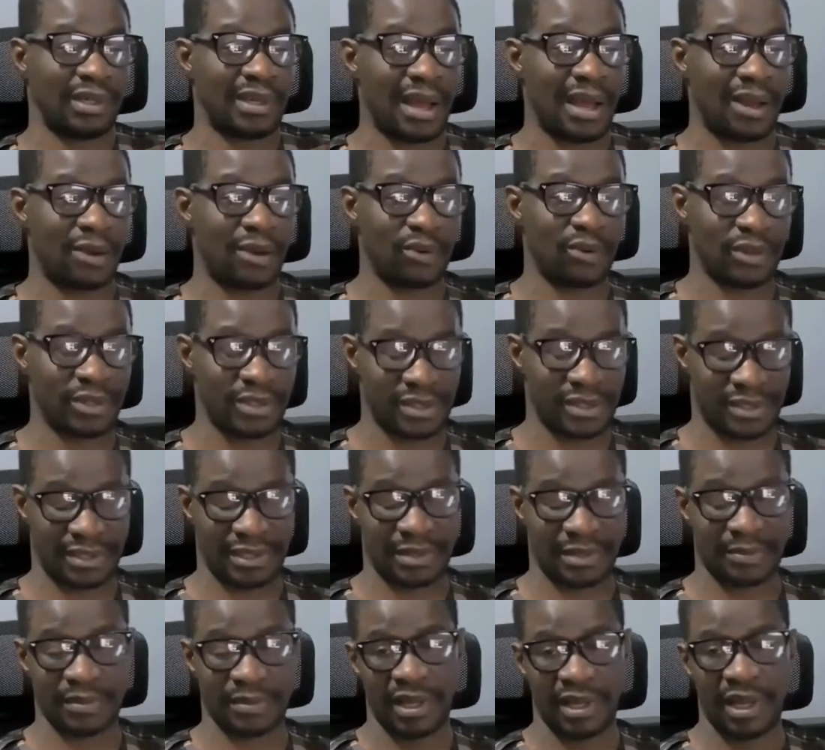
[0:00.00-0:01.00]
the dialogue
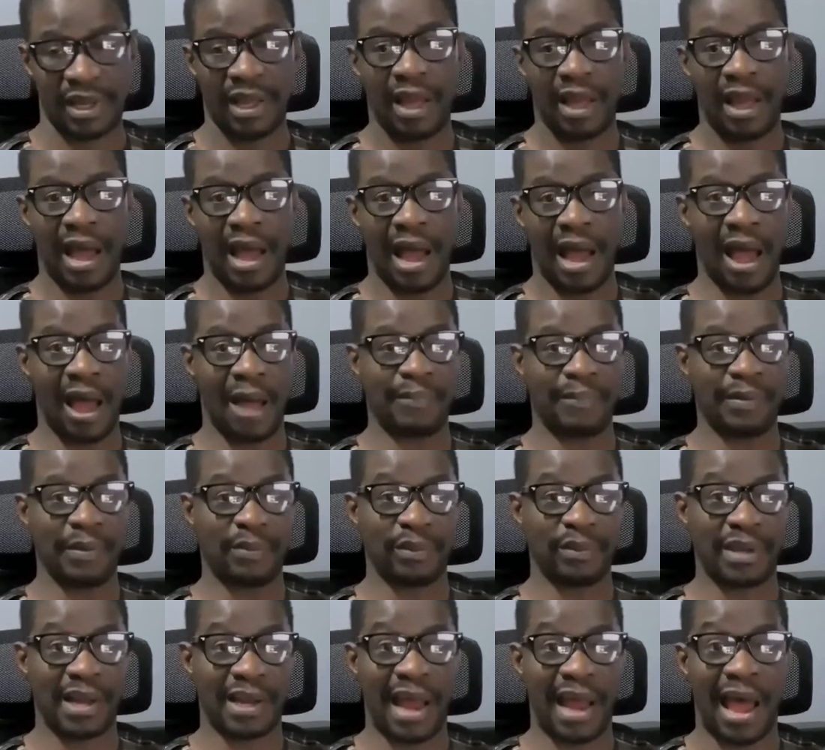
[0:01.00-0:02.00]
systems are
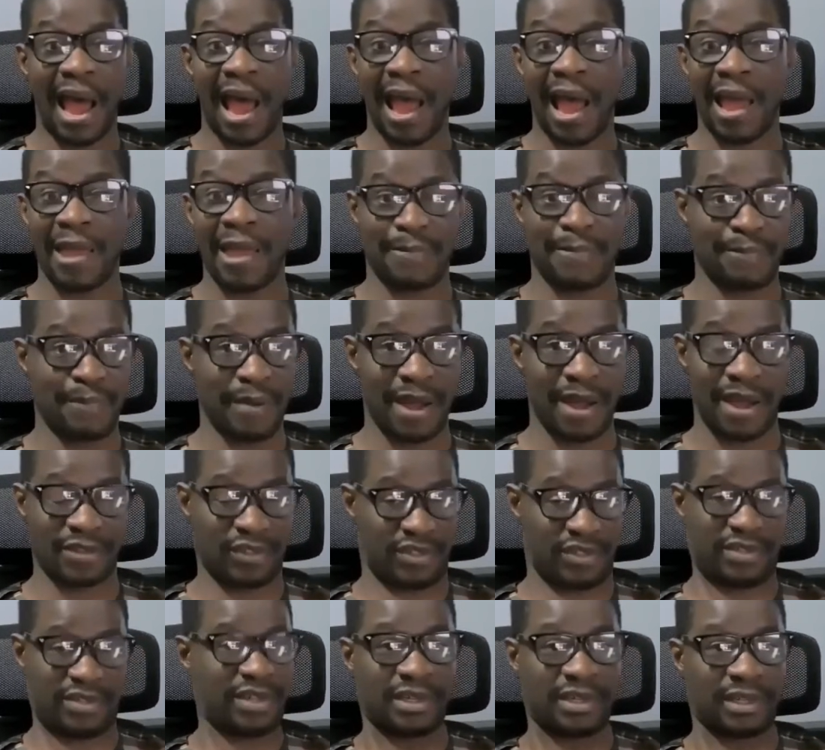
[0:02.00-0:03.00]
people that I
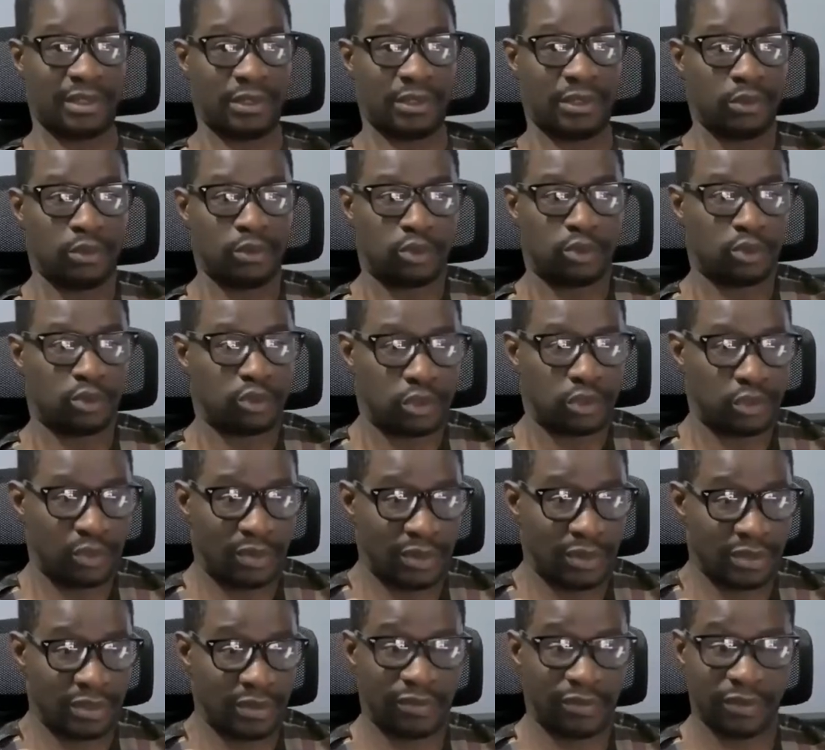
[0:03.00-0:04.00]
personally don't
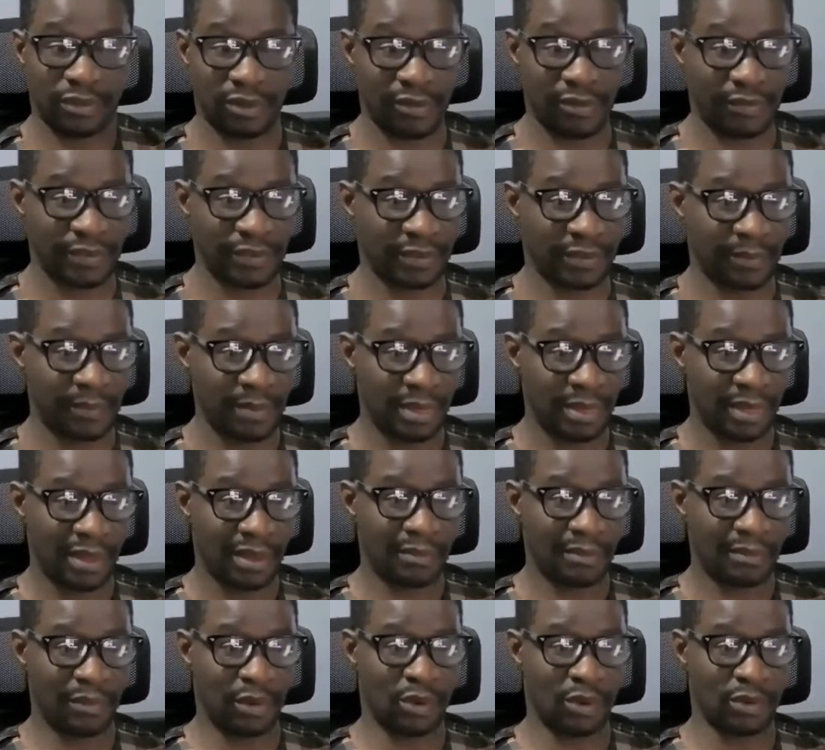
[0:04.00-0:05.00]
trust for nothing,
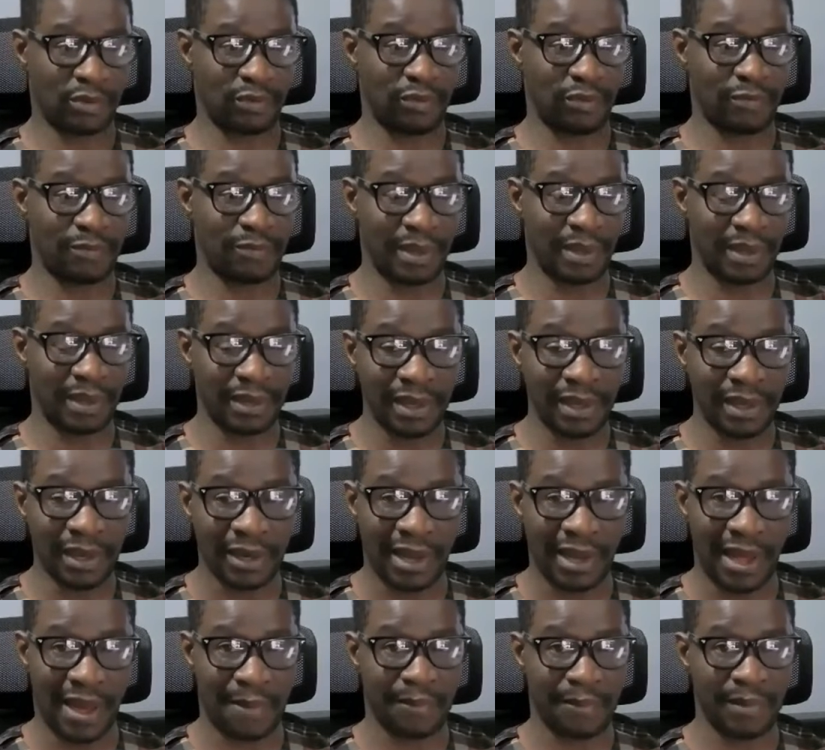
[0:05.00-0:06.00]
because we've been
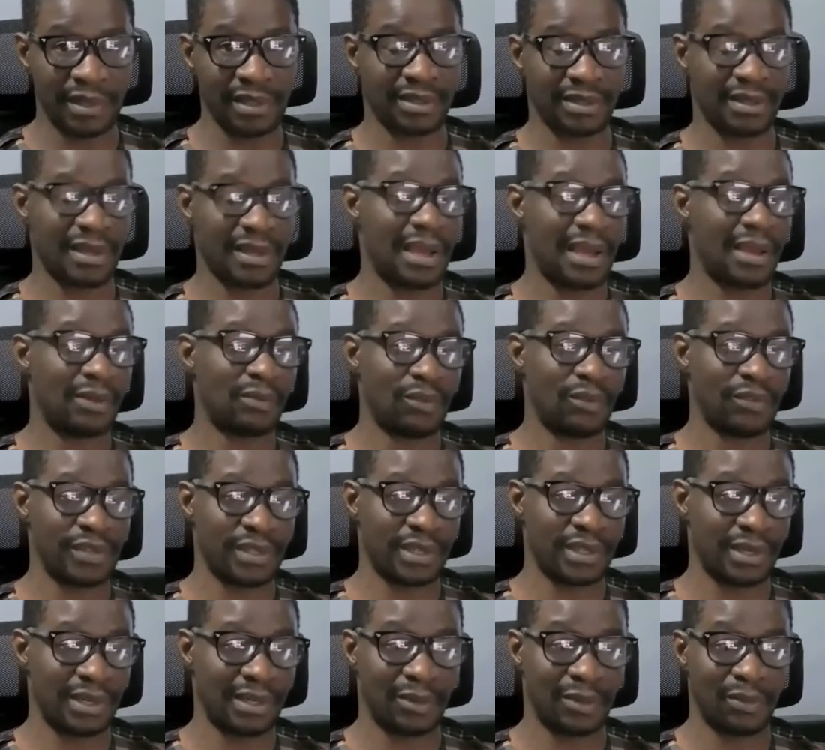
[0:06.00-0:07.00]
in their midst and we've
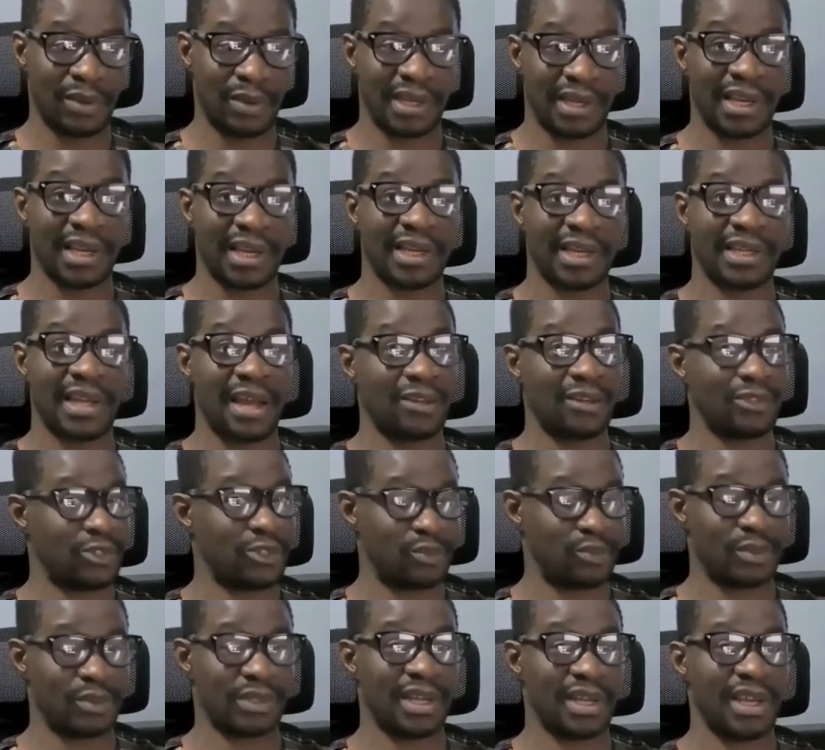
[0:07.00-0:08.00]
seen the way they
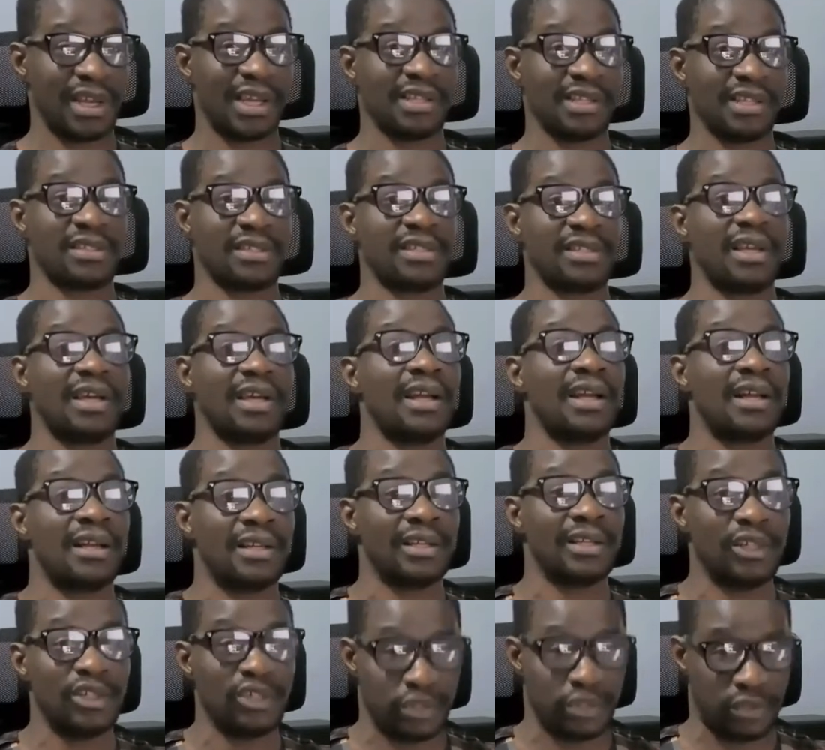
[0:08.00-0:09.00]
dealt with the
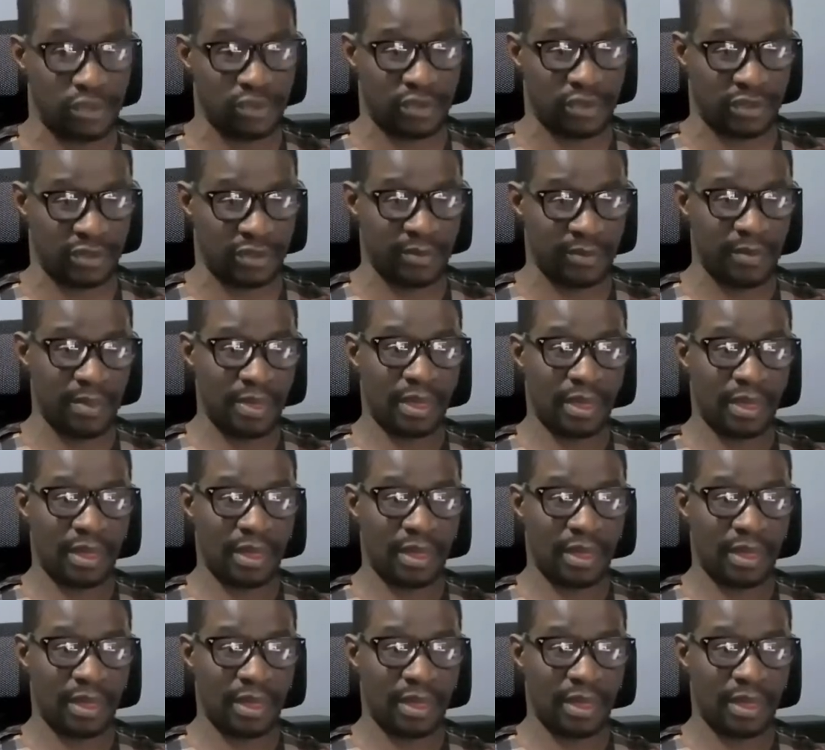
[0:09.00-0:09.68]
internal issues